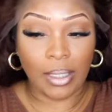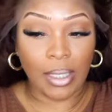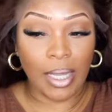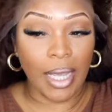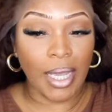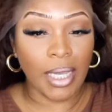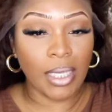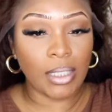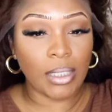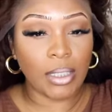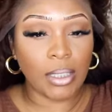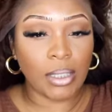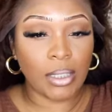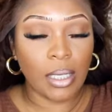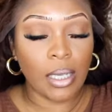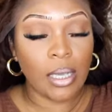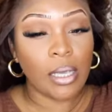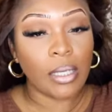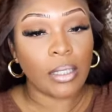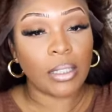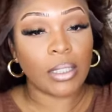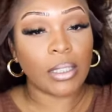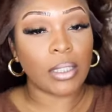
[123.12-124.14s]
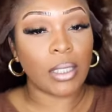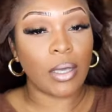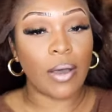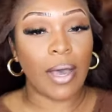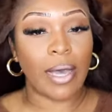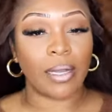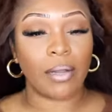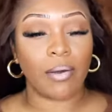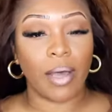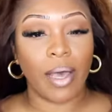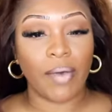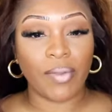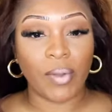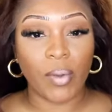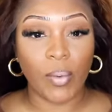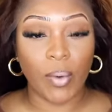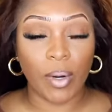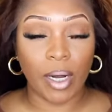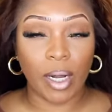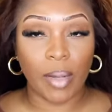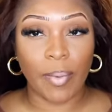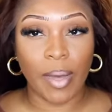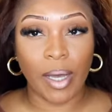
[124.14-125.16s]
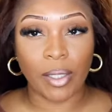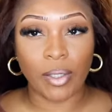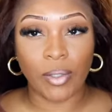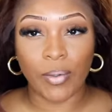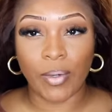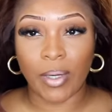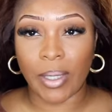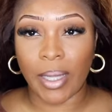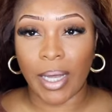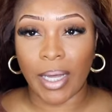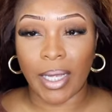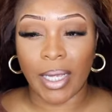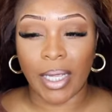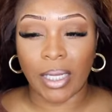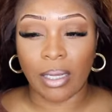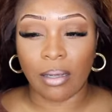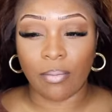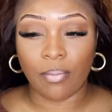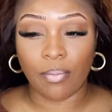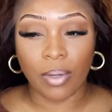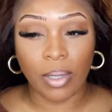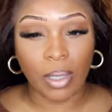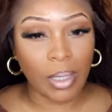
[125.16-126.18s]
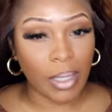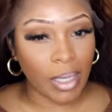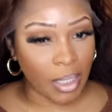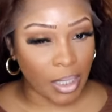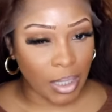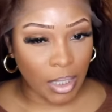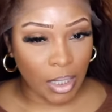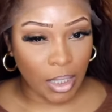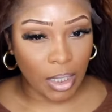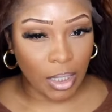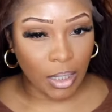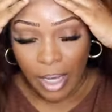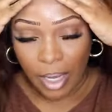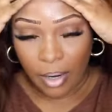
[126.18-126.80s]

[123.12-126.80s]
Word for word: lace. So I don't have to worry about doing like any plucking.